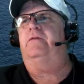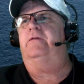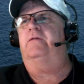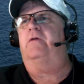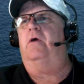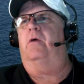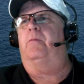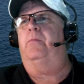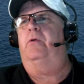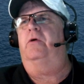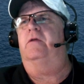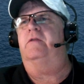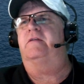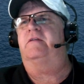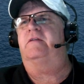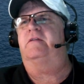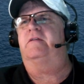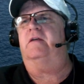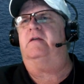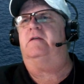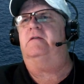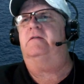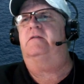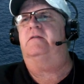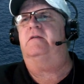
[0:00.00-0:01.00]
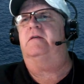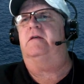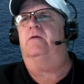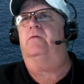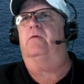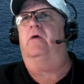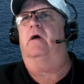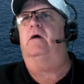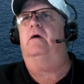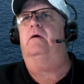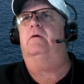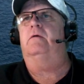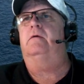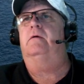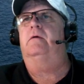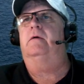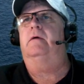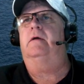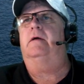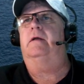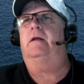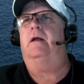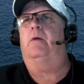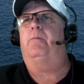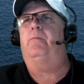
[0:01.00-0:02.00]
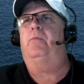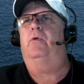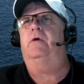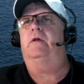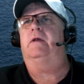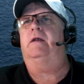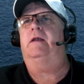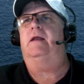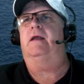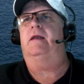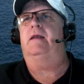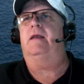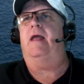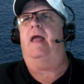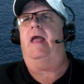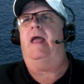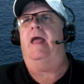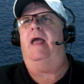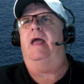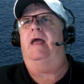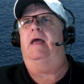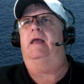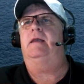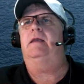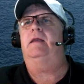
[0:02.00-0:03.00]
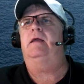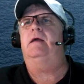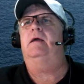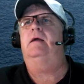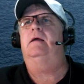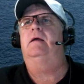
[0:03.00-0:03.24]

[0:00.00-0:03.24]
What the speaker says: So I'll put 60, and I'll put it in N.